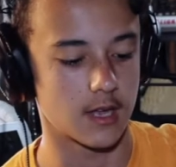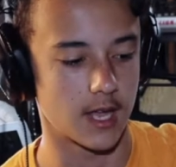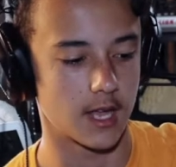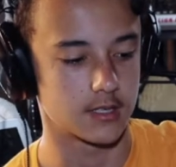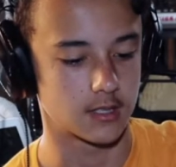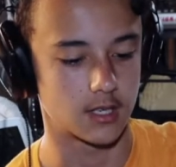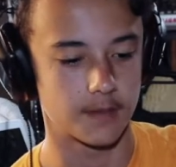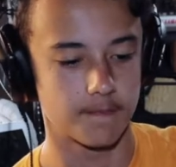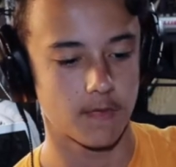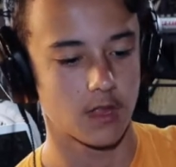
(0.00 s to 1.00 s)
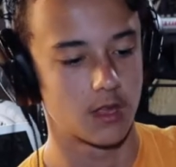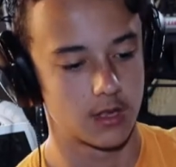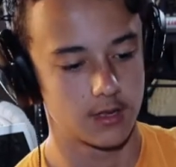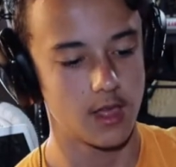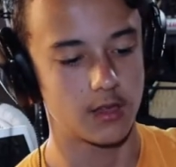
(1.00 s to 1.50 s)
and
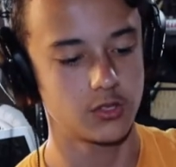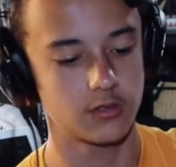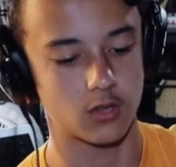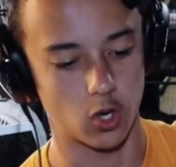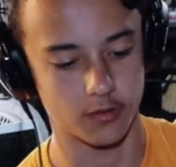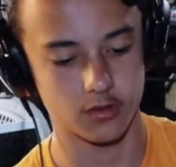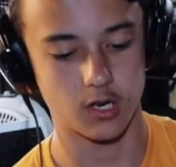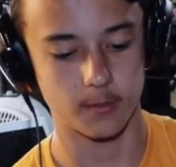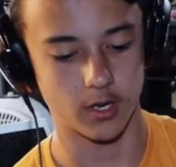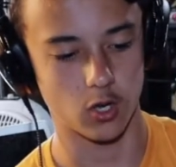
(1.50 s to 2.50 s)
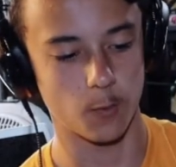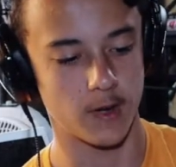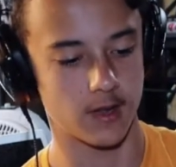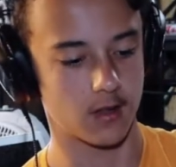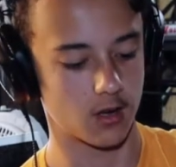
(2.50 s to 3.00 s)
yeah, let's just start by
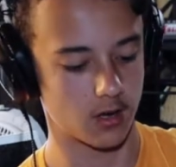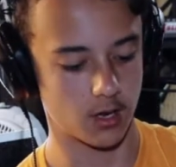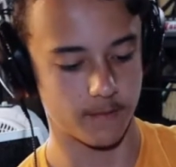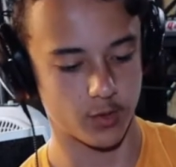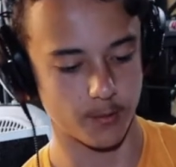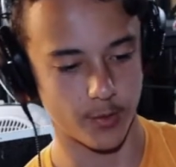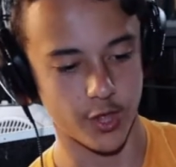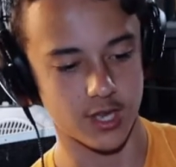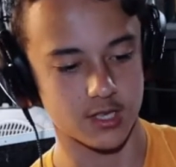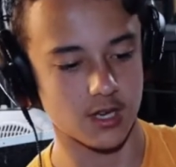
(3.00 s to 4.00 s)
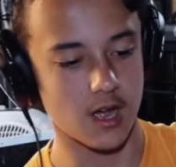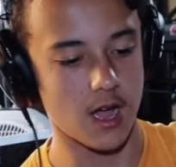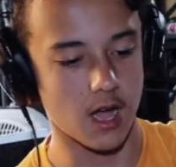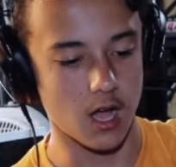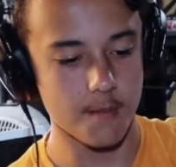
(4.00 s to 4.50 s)
opening it up from the
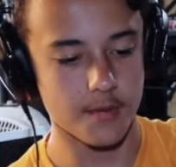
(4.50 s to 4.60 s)
top,